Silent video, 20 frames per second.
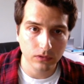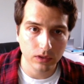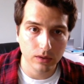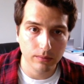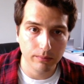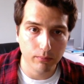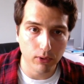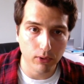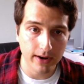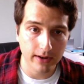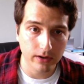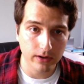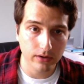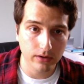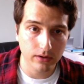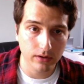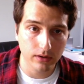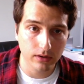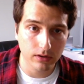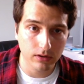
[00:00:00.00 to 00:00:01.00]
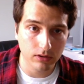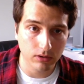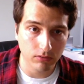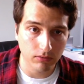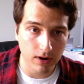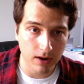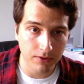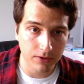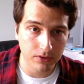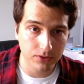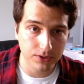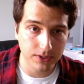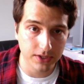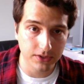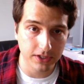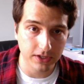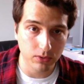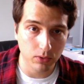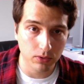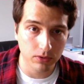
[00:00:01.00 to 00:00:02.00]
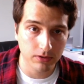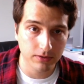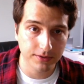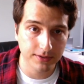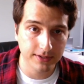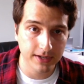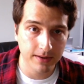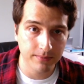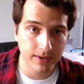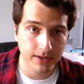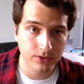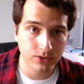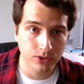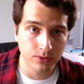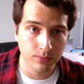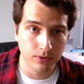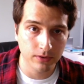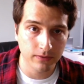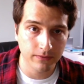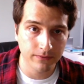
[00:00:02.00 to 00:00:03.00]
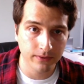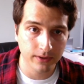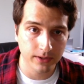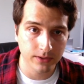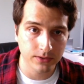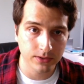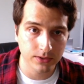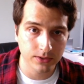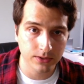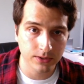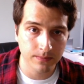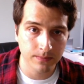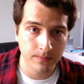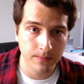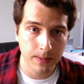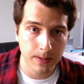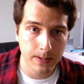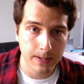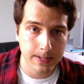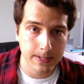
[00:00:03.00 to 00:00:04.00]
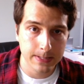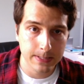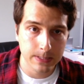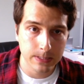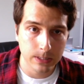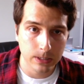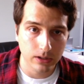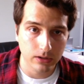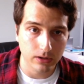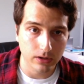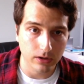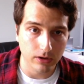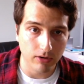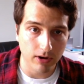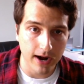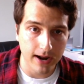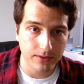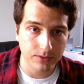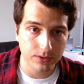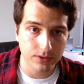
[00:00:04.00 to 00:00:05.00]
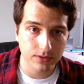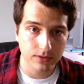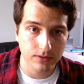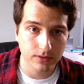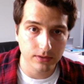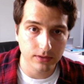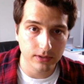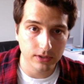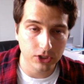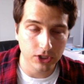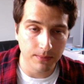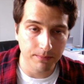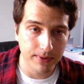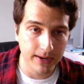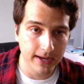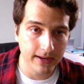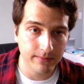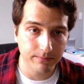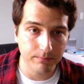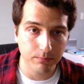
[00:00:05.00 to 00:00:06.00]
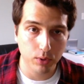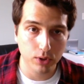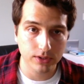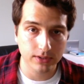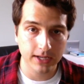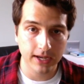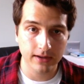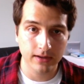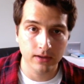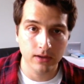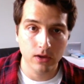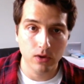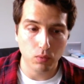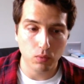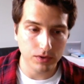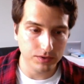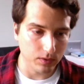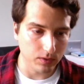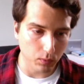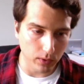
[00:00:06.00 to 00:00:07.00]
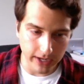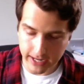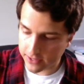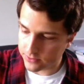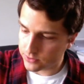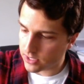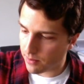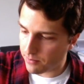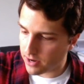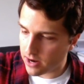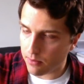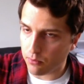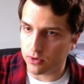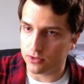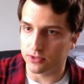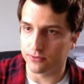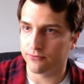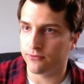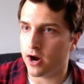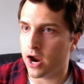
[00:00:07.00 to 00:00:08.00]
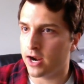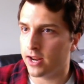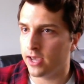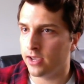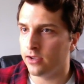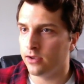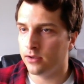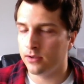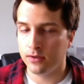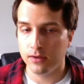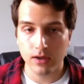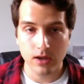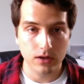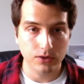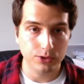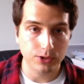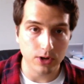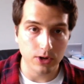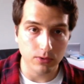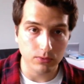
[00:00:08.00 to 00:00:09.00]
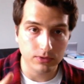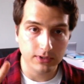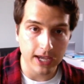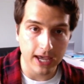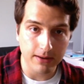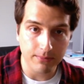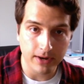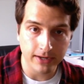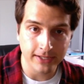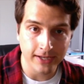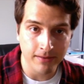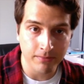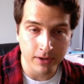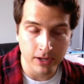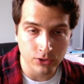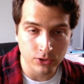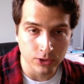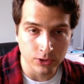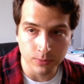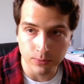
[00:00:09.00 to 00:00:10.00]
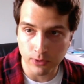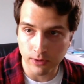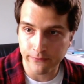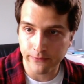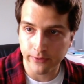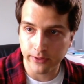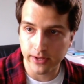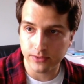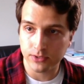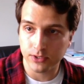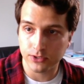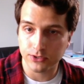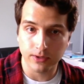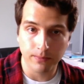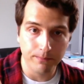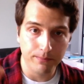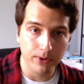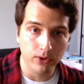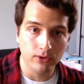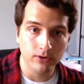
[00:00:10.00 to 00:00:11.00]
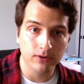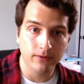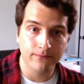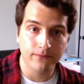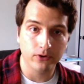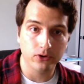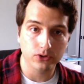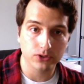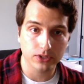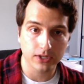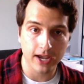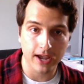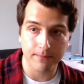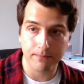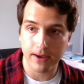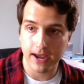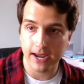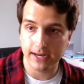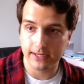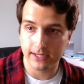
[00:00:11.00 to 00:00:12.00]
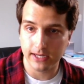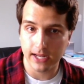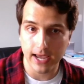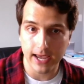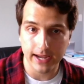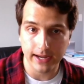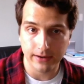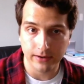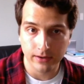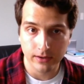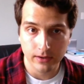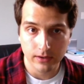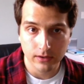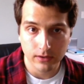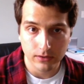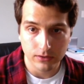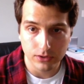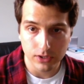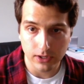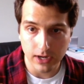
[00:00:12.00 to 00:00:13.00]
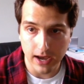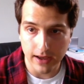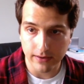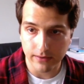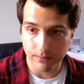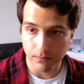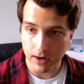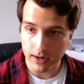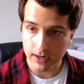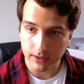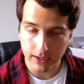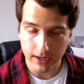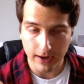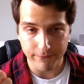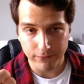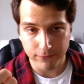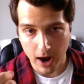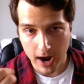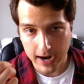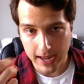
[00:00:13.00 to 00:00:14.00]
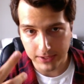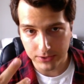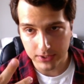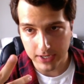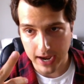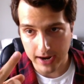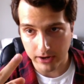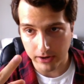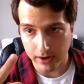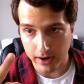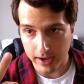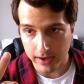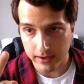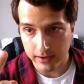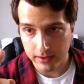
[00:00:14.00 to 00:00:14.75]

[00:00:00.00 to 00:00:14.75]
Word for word: Brent Carruthers says he ordered the Deadbeat Super Affiliate System. Congrats. Jump in, put take what's the weekend's coming up? What is it, Friday? So take my Deadbeat Super Affiliate System, build your first campaign today. So you got Monday, you got Friday, Saturday